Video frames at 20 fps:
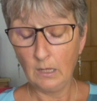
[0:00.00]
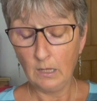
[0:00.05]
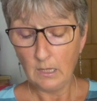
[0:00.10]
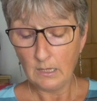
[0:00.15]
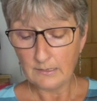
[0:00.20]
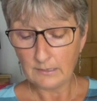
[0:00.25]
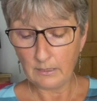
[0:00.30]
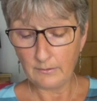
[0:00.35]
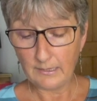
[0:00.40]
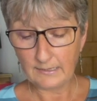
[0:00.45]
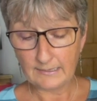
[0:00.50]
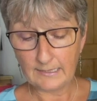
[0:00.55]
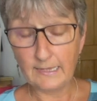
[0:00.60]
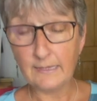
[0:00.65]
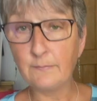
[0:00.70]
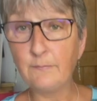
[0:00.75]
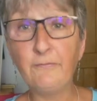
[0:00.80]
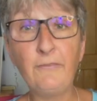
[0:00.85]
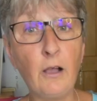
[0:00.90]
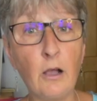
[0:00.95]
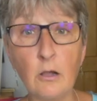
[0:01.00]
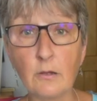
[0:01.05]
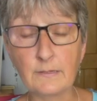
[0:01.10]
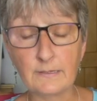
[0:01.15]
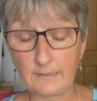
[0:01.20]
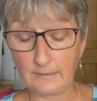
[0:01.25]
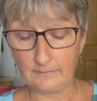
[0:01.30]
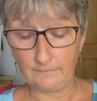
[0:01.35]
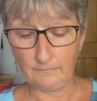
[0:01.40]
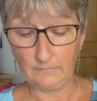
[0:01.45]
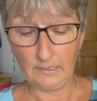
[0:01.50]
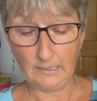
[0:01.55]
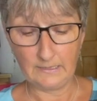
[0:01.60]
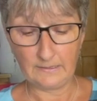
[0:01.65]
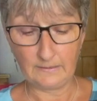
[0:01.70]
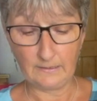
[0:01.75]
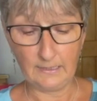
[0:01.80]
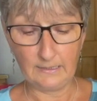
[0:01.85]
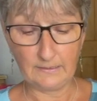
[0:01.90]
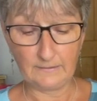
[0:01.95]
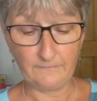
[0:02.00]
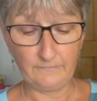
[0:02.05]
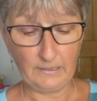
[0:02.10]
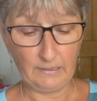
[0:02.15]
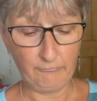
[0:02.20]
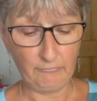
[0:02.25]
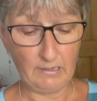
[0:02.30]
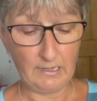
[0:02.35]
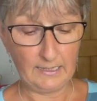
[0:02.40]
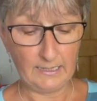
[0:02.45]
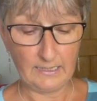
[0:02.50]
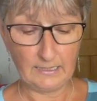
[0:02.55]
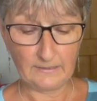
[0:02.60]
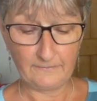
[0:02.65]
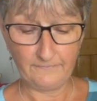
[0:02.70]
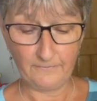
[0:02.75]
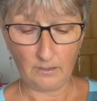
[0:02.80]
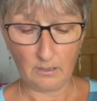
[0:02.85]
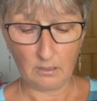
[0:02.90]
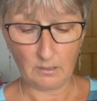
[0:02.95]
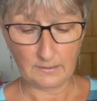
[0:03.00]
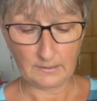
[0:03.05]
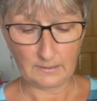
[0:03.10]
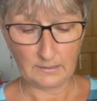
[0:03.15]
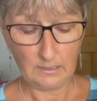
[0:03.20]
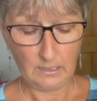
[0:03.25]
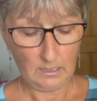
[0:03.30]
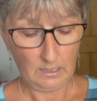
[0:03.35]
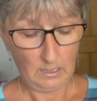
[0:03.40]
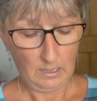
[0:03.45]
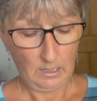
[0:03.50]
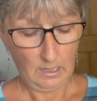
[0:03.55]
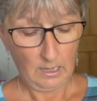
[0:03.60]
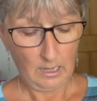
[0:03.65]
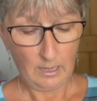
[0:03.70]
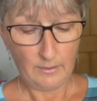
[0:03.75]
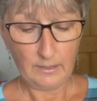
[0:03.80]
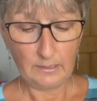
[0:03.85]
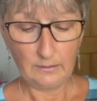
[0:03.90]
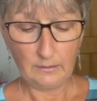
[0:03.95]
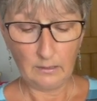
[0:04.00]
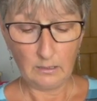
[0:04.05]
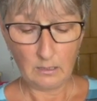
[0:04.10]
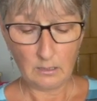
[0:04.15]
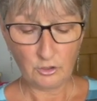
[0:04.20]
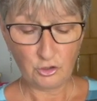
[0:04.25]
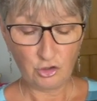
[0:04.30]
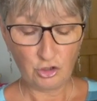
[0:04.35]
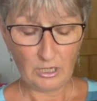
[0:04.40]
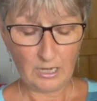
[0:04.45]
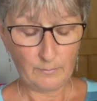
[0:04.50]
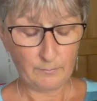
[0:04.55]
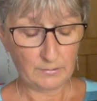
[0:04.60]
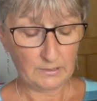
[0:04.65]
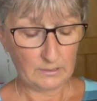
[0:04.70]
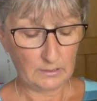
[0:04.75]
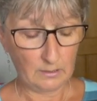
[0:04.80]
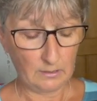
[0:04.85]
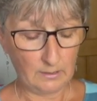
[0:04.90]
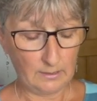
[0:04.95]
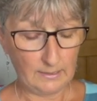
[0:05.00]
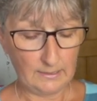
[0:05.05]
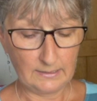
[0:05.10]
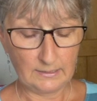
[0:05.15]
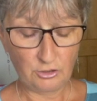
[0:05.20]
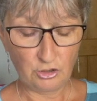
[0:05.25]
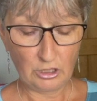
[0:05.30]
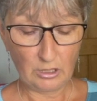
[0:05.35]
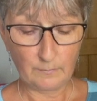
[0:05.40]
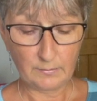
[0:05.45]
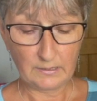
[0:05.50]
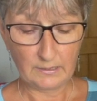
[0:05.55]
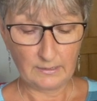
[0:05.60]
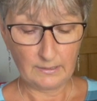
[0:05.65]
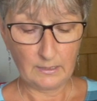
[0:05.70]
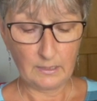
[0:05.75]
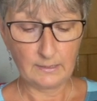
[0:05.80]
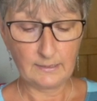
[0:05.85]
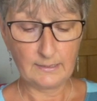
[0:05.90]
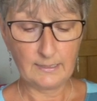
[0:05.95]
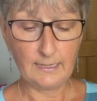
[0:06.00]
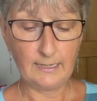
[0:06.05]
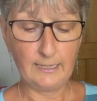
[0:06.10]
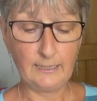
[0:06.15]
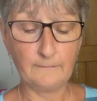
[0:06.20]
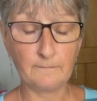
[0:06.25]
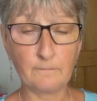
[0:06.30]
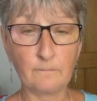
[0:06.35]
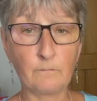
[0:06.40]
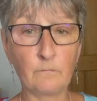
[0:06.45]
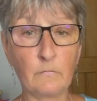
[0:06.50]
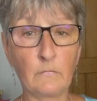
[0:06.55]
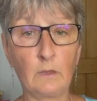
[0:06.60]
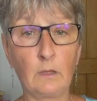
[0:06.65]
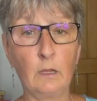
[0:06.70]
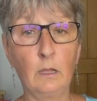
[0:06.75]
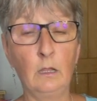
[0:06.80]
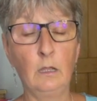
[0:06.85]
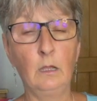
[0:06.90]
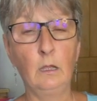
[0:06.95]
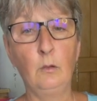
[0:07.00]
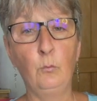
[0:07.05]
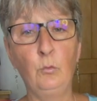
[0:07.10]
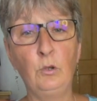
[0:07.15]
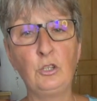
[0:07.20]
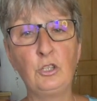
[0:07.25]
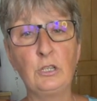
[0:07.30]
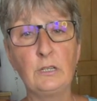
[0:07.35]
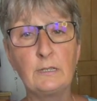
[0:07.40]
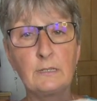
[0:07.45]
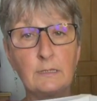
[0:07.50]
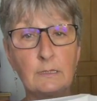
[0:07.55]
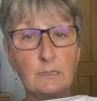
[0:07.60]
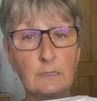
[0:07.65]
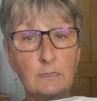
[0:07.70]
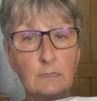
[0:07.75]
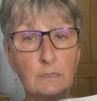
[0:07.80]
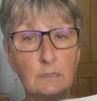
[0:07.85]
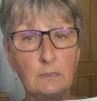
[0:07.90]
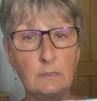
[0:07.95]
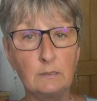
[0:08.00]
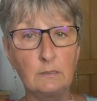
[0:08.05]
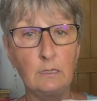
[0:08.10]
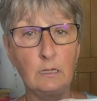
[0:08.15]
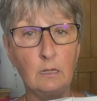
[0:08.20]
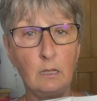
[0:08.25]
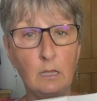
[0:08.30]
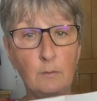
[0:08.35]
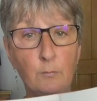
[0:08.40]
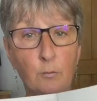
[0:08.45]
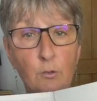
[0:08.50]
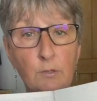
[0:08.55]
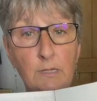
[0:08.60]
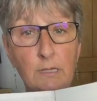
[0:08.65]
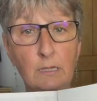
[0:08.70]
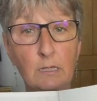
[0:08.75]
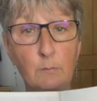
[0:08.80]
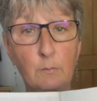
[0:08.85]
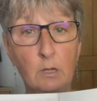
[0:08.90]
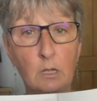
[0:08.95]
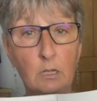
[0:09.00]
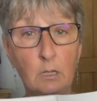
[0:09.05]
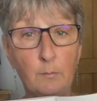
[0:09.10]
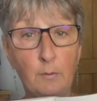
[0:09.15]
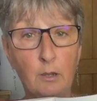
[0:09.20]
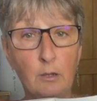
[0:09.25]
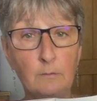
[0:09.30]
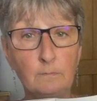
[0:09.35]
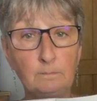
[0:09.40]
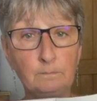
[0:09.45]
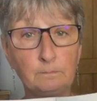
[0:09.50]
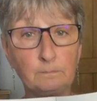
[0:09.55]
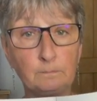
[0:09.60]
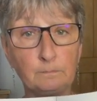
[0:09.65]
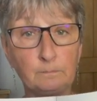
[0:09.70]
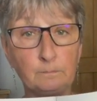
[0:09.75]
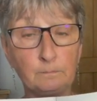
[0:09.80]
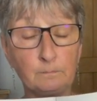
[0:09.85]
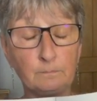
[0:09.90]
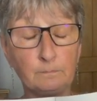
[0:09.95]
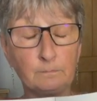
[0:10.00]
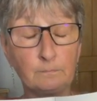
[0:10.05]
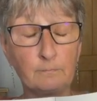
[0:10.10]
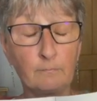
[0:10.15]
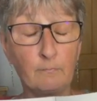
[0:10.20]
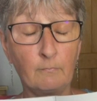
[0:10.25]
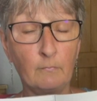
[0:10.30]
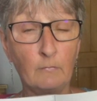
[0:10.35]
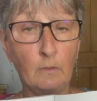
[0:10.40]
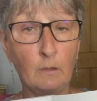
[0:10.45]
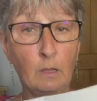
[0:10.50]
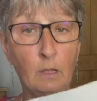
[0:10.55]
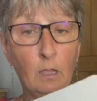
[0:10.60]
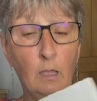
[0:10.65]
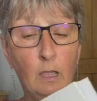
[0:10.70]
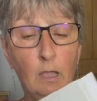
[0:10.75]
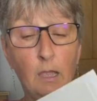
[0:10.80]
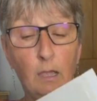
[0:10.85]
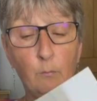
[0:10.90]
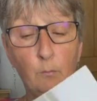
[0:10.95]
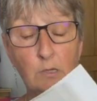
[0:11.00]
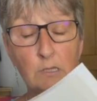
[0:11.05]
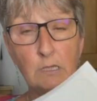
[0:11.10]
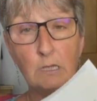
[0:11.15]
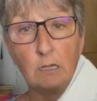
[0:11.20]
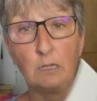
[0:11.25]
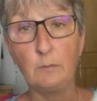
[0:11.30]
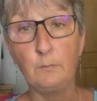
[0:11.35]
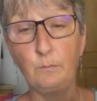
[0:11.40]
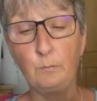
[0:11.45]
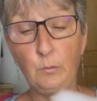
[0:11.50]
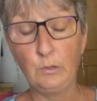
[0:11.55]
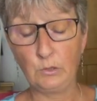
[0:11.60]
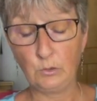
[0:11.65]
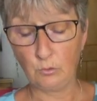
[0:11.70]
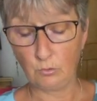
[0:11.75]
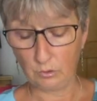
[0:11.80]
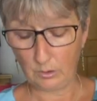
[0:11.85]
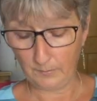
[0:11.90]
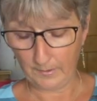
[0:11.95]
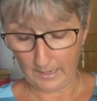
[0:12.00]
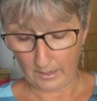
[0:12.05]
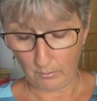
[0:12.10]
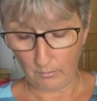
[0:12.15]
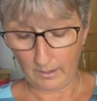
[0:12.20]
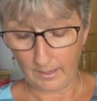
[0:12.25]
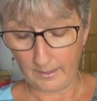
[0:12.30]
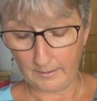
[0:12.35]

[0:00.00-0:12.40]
So it's vast. It really is vast. And then the last chapter is chapter 13, which is the light body in the Merkaba. And we talk about